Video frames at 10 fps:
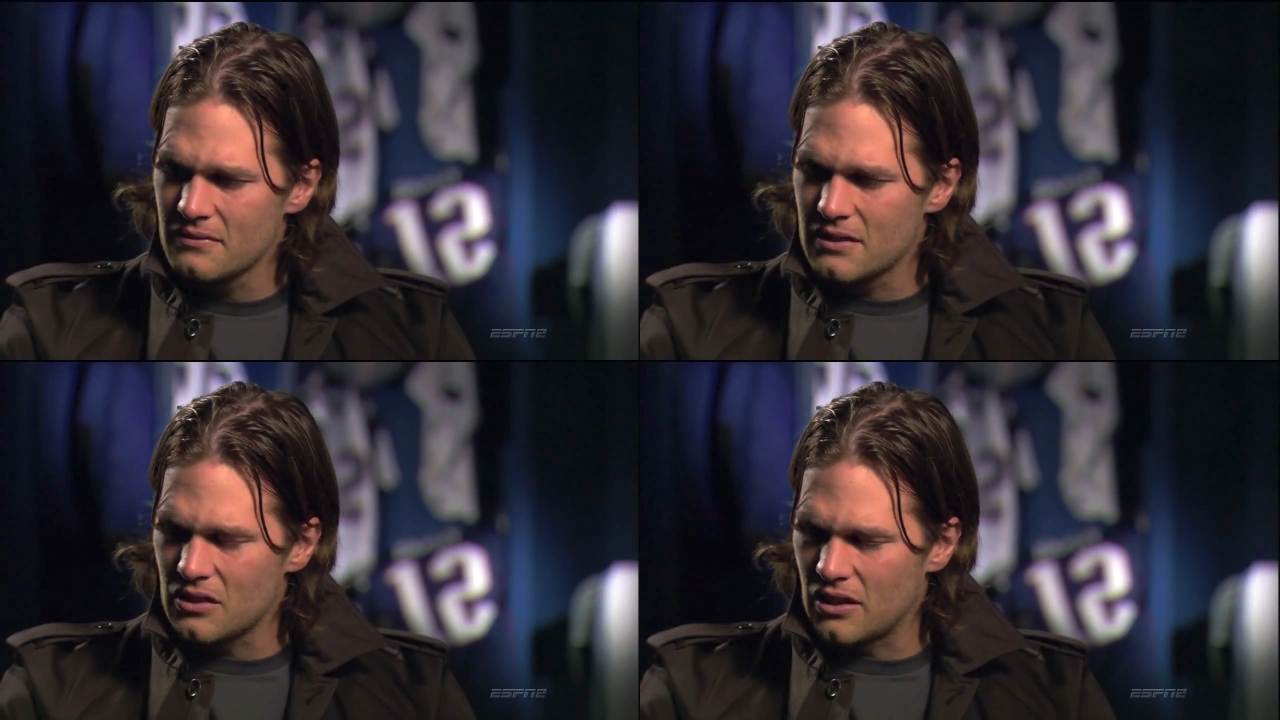
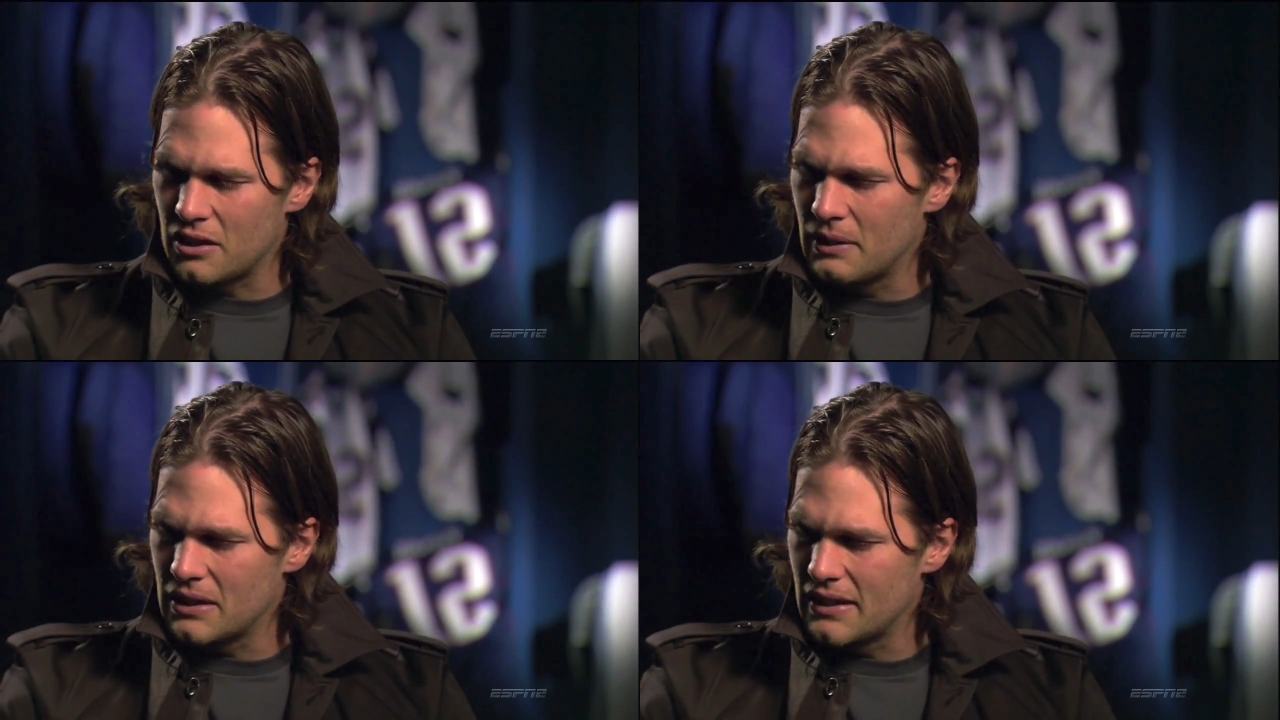Sorry
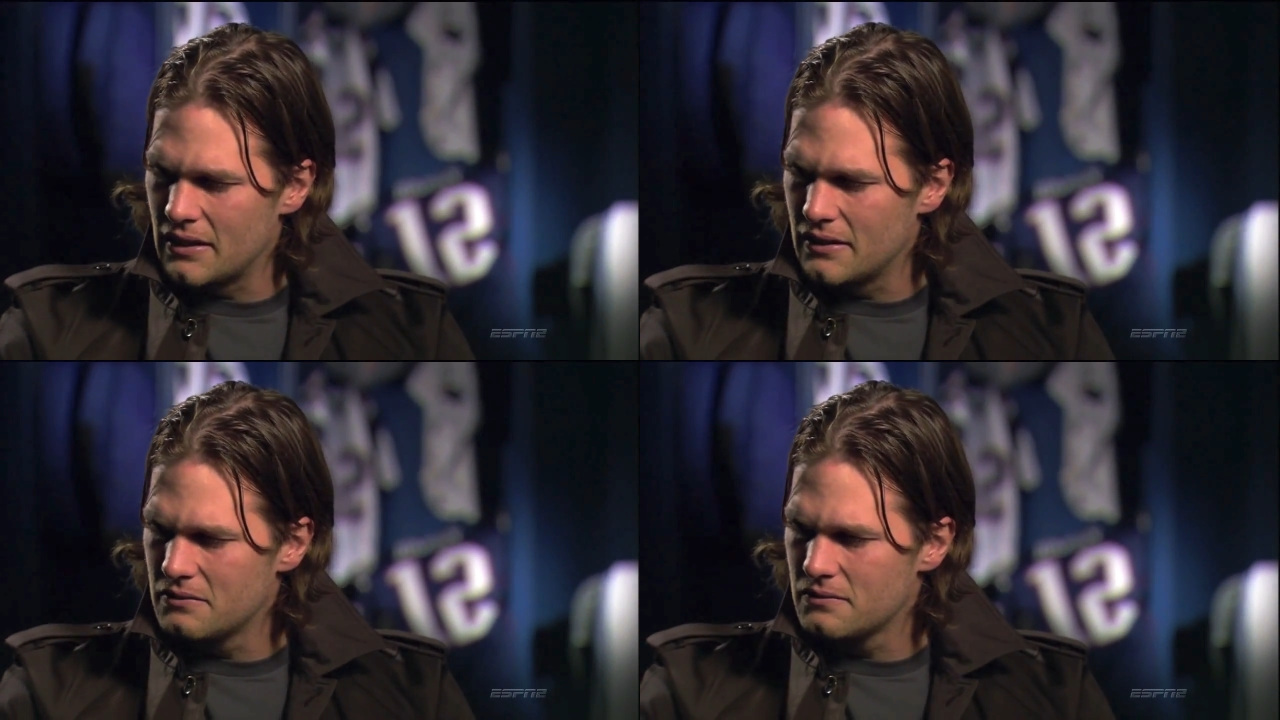about
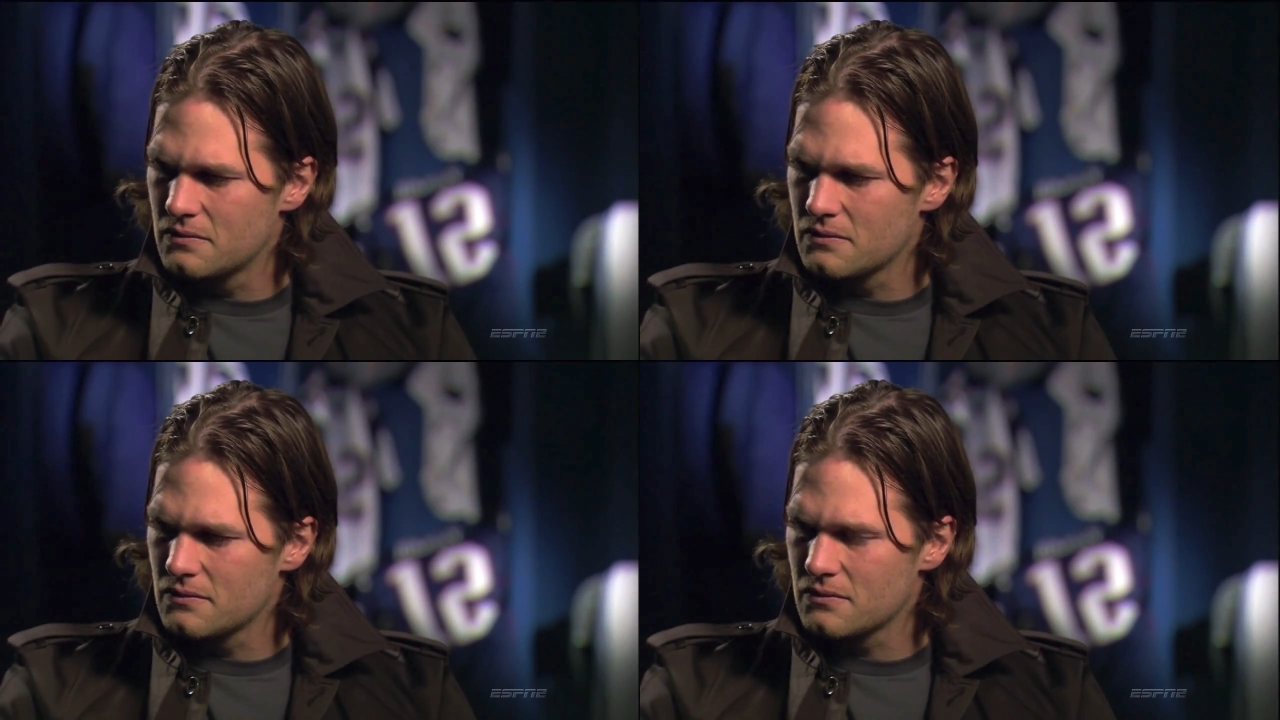
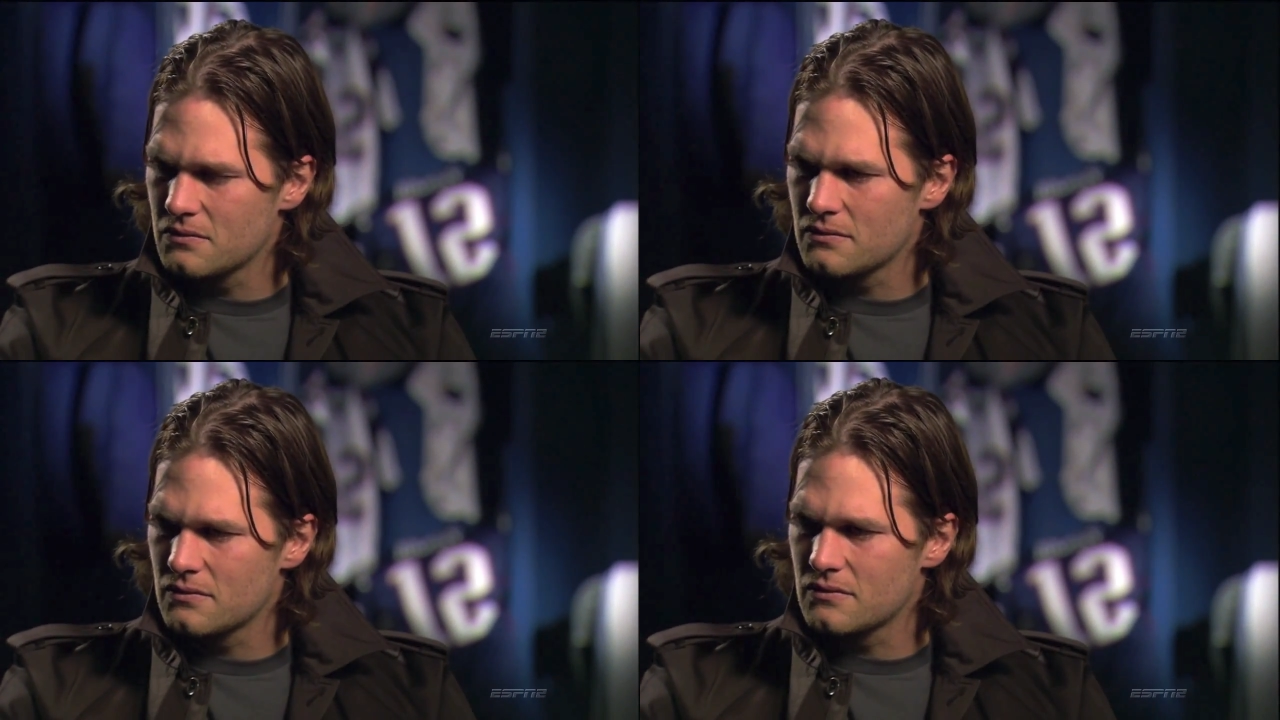
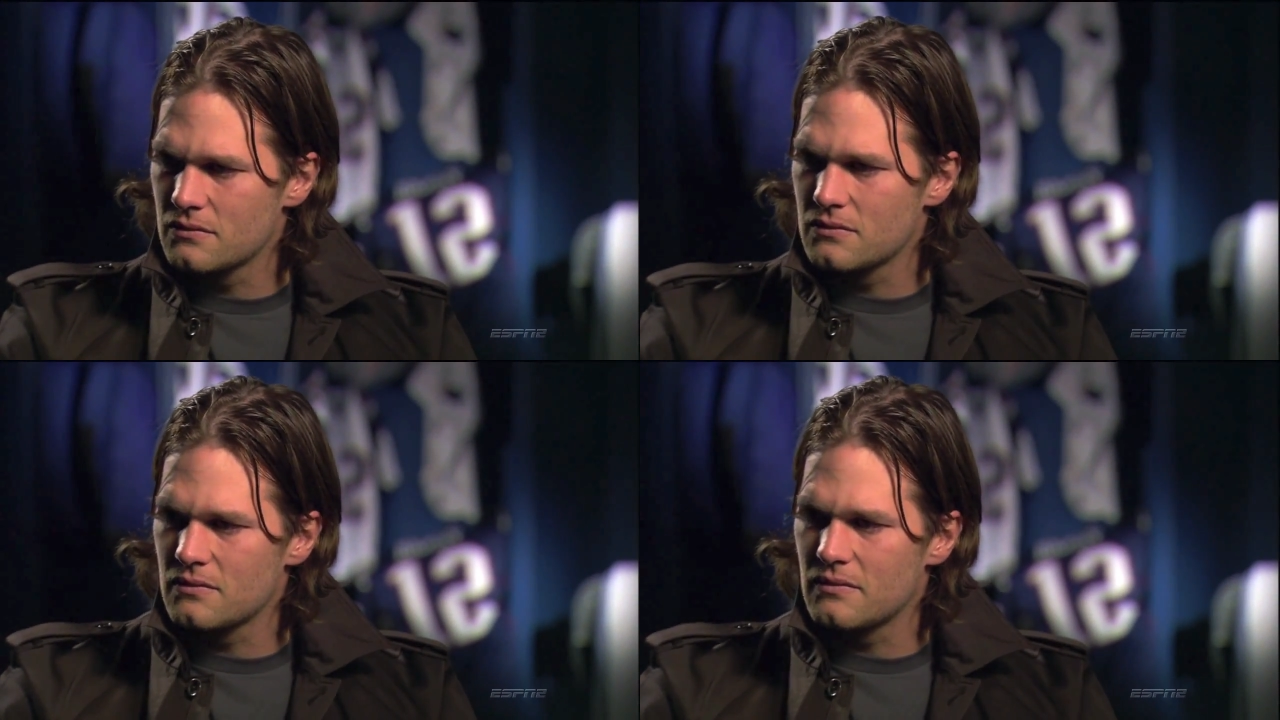
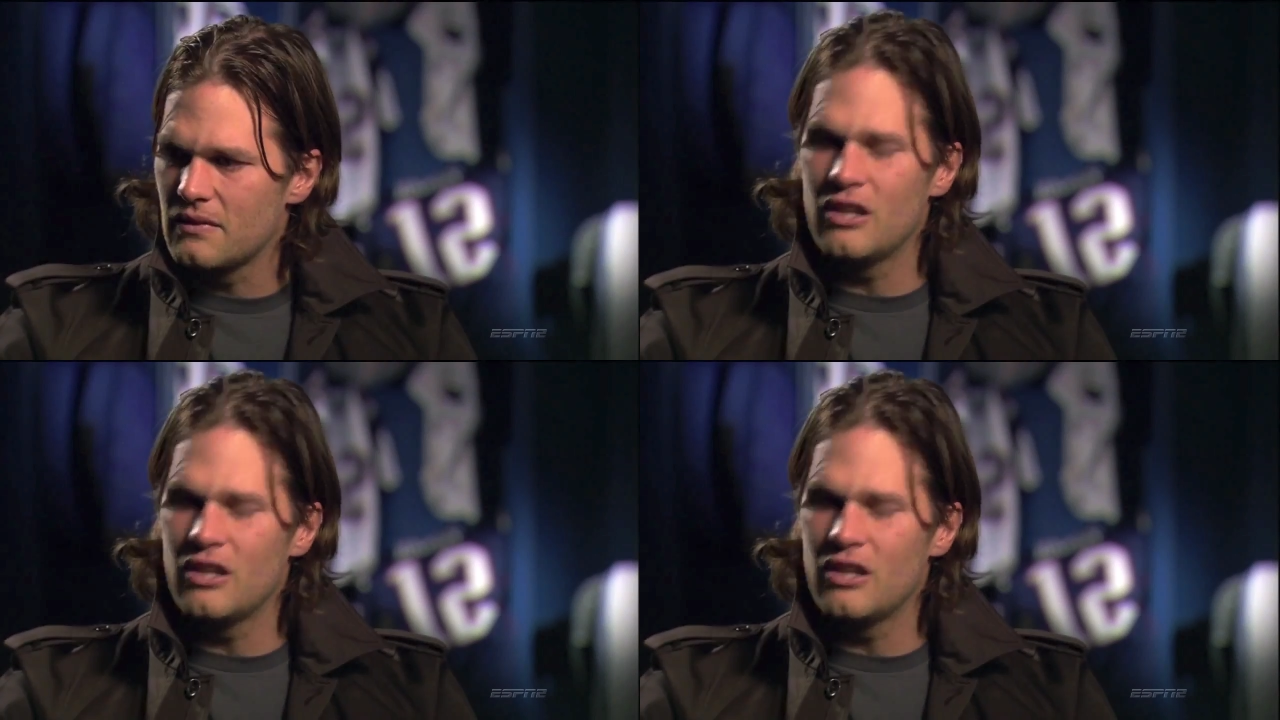that.